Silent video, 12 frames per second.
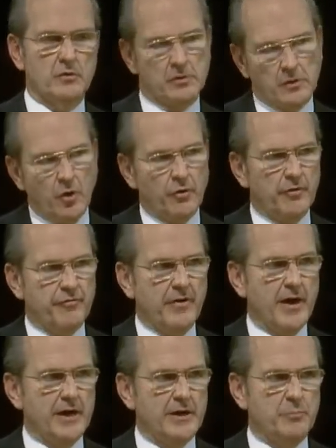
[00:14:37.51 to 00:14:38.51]

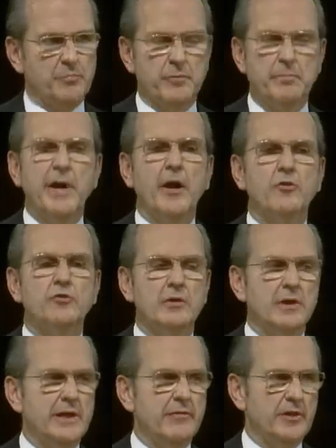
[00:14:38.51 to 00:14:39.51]
glorified, and prepared to
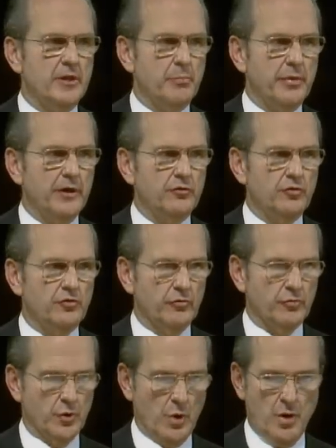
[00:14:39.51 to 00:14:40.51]
live in the presence
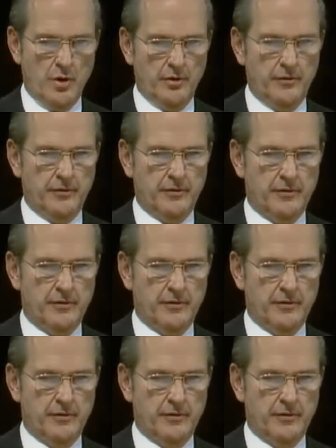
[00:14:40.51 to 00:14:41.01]
of God.